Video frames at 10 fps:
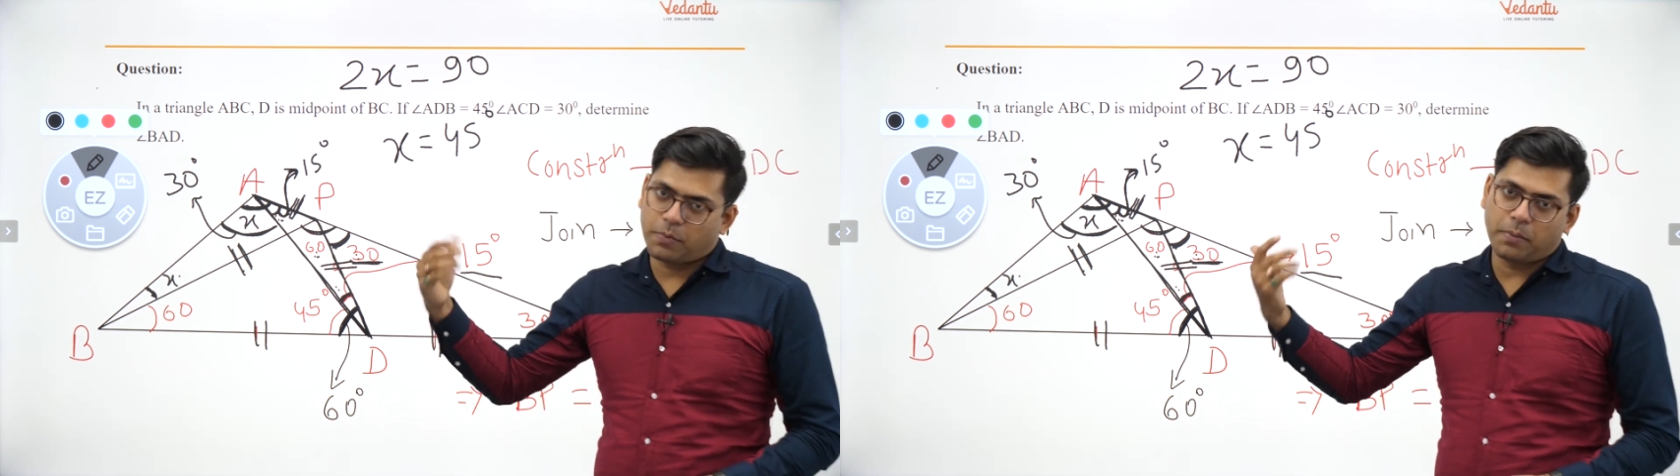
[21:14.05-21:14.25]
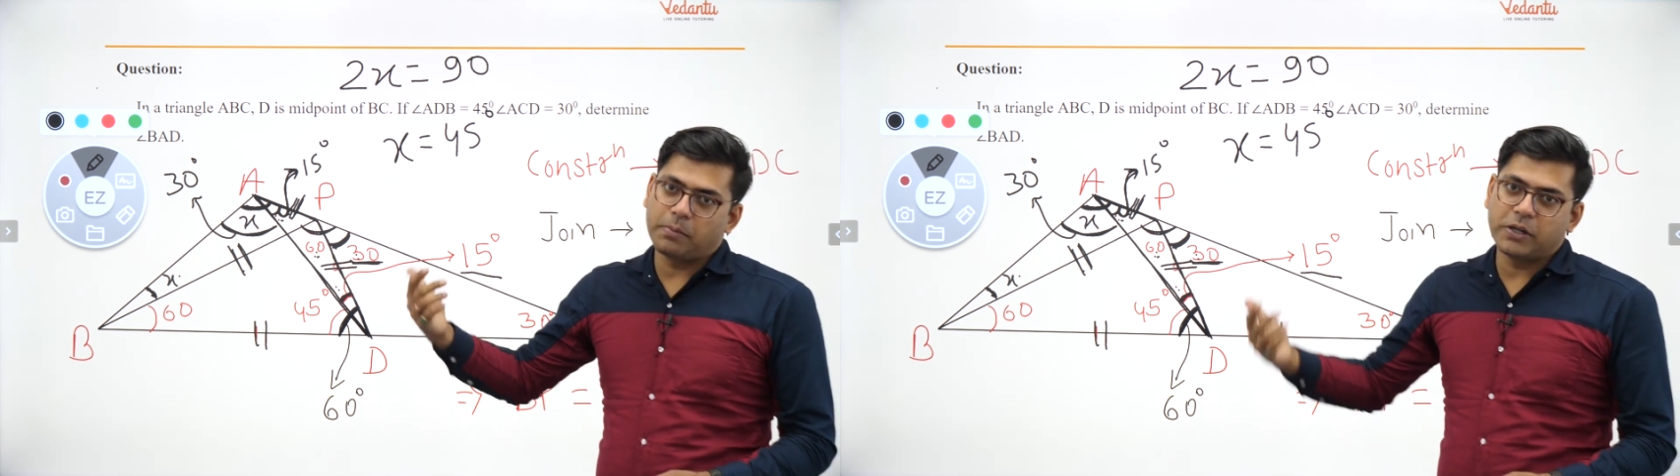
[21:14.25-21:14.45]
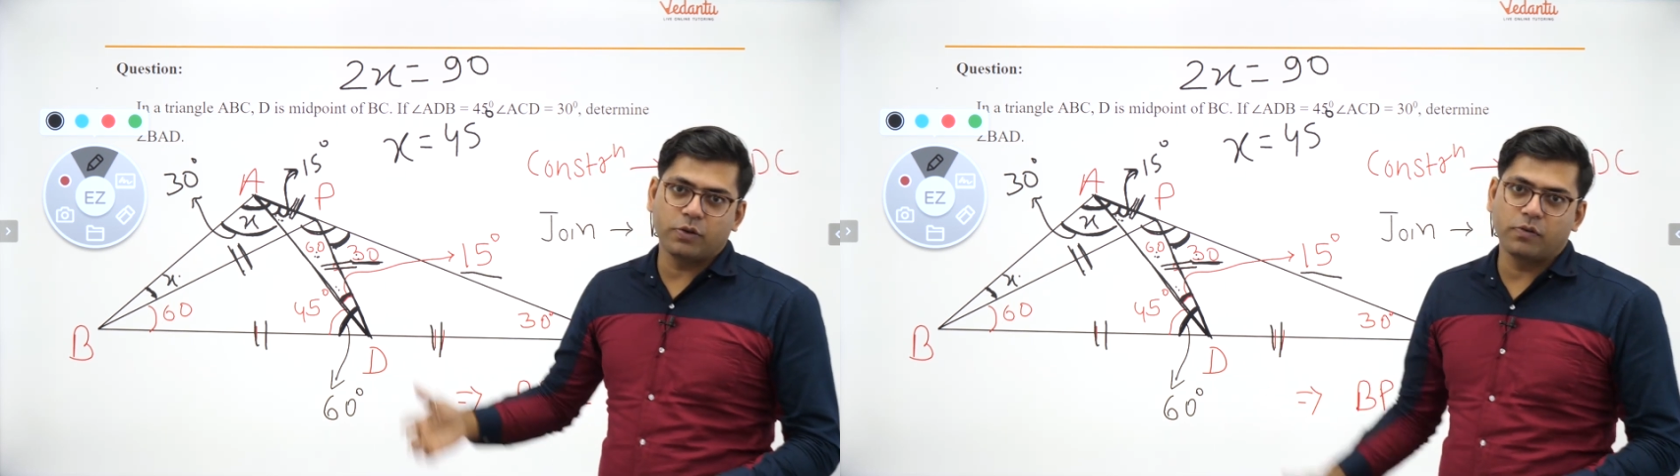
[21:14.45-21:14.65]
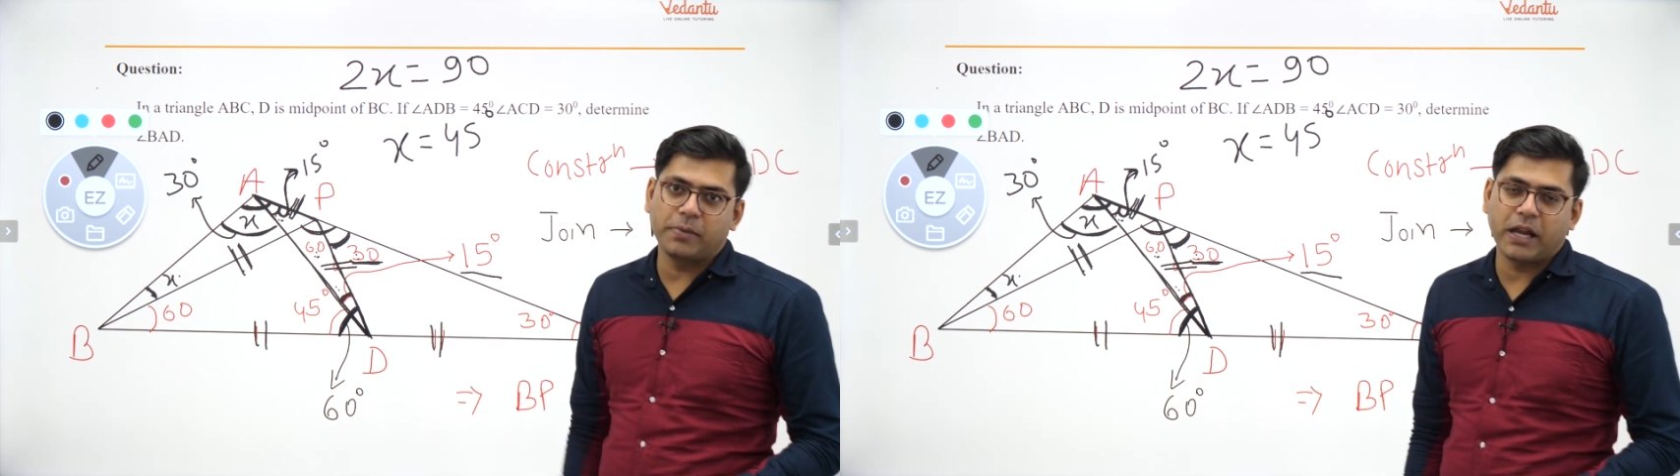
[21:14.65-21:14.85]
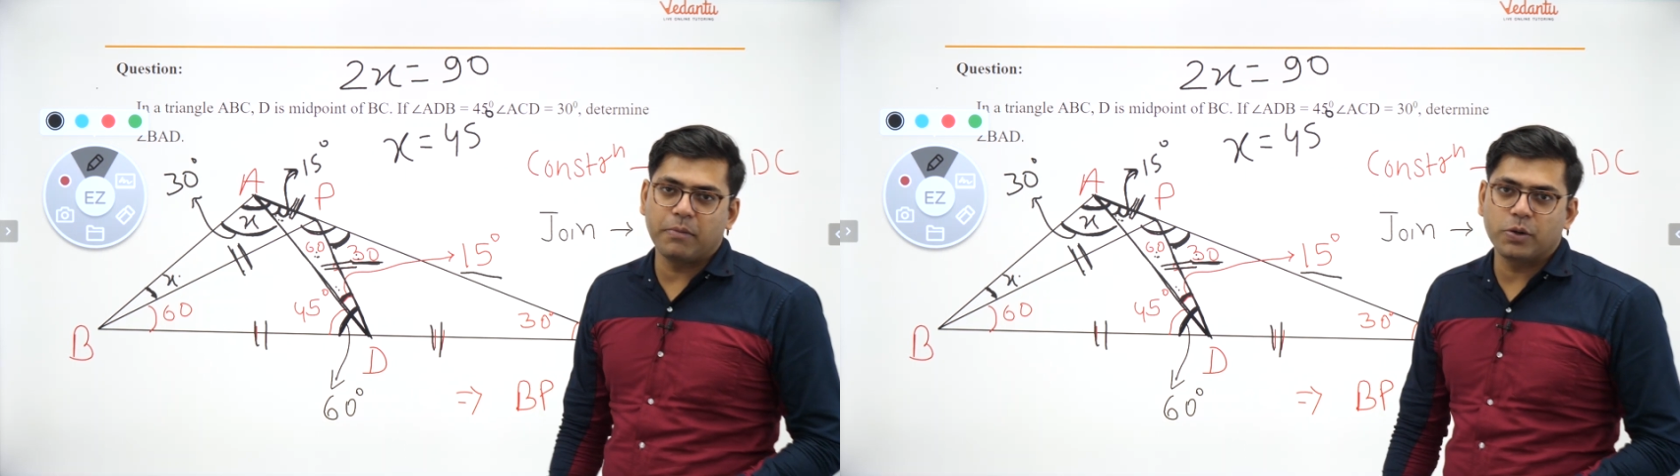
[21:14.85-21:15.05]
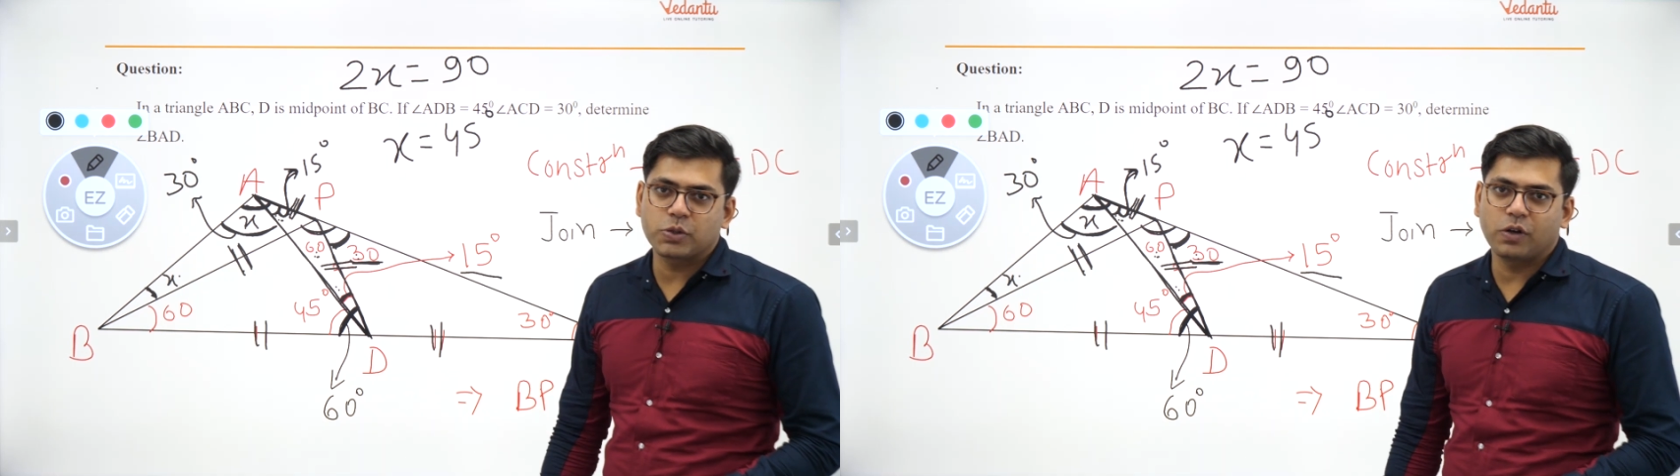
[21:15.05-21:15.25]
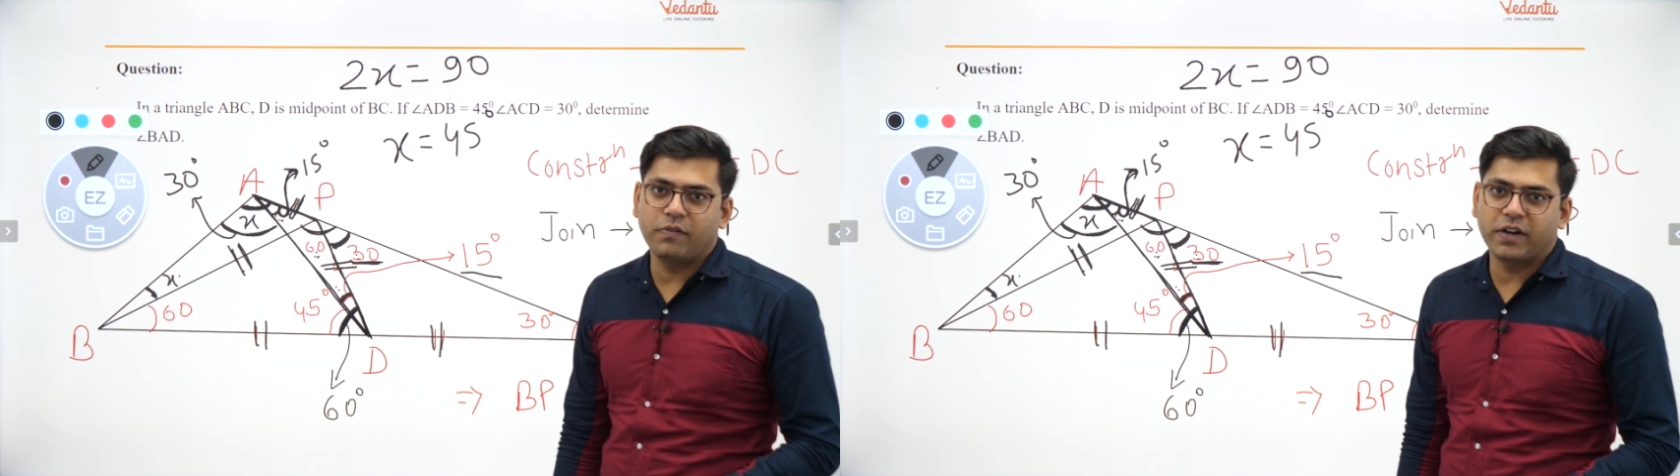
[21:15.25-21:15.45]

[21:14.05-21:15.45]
probably you will be able to solve